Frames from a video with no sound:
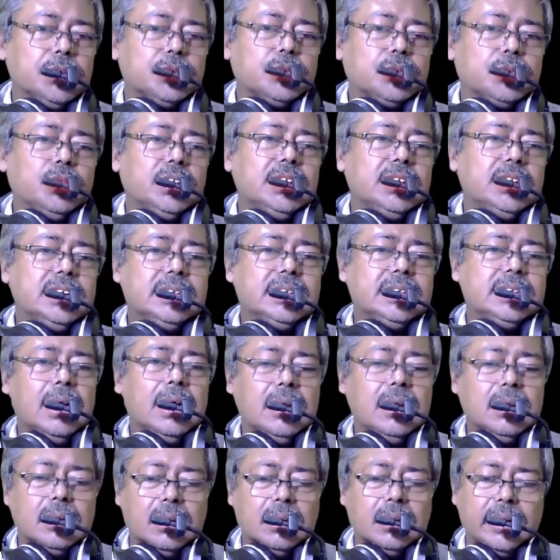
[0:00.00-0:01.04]
So this is
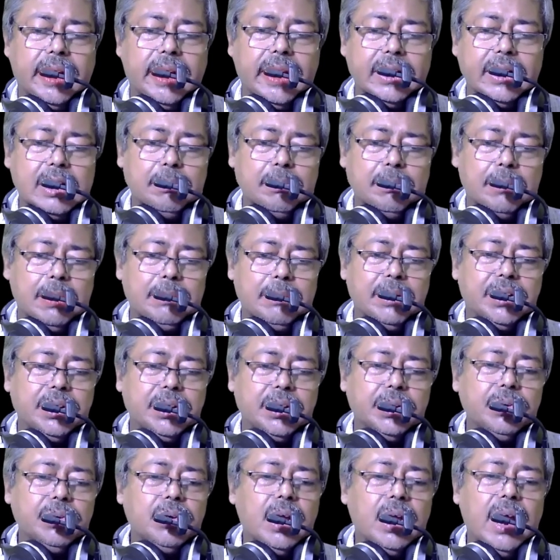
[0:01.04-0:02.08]
the end of my
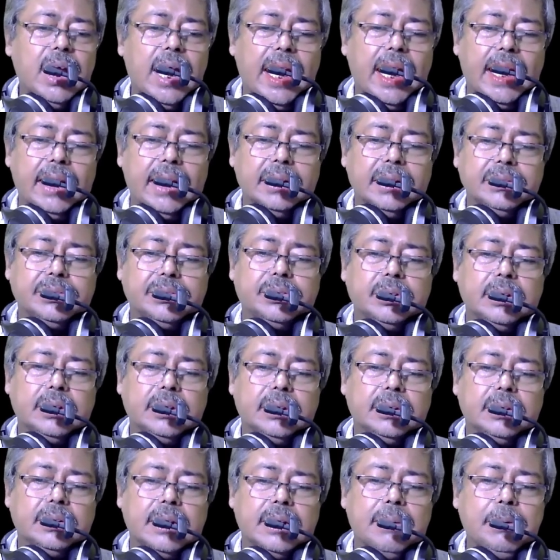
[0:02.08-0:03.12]
video, and
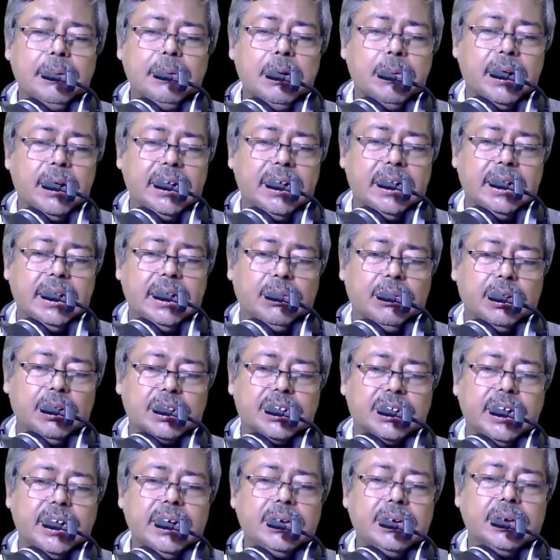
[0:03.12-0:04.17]
everybody
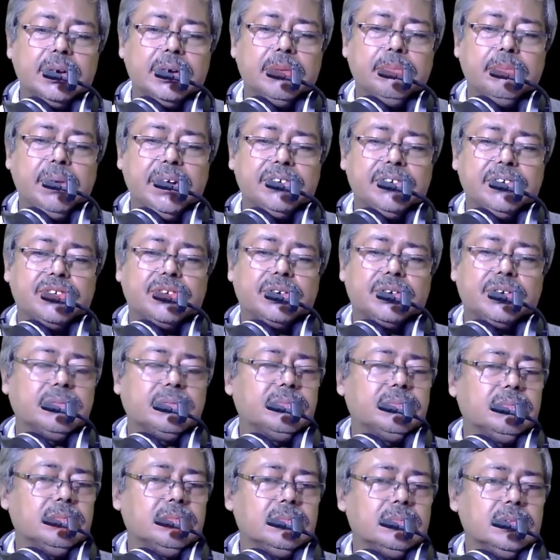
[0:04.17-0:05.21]
requested, please
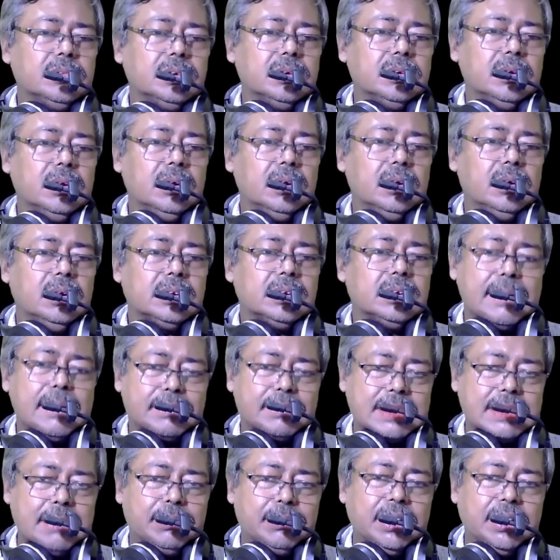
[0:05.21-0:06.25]

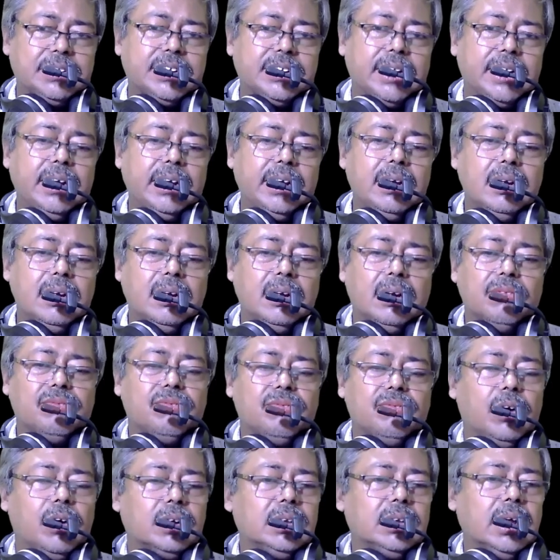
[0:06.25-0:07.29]
subscribe this channel
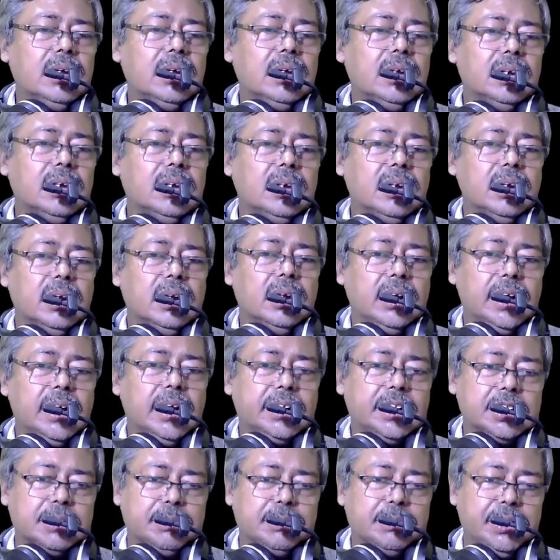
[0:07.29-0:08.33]
for the
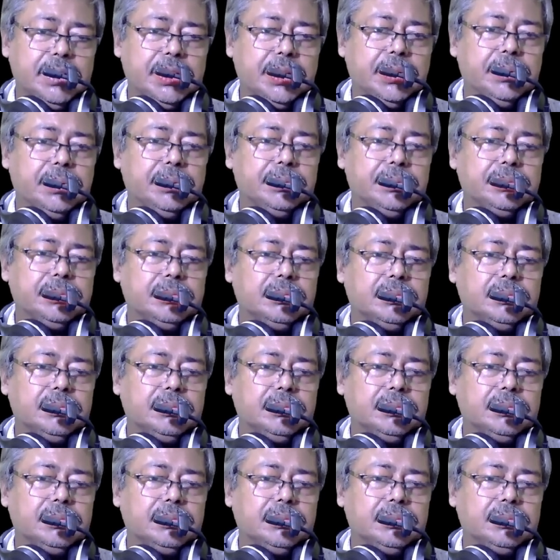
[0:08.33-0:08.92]
latest video.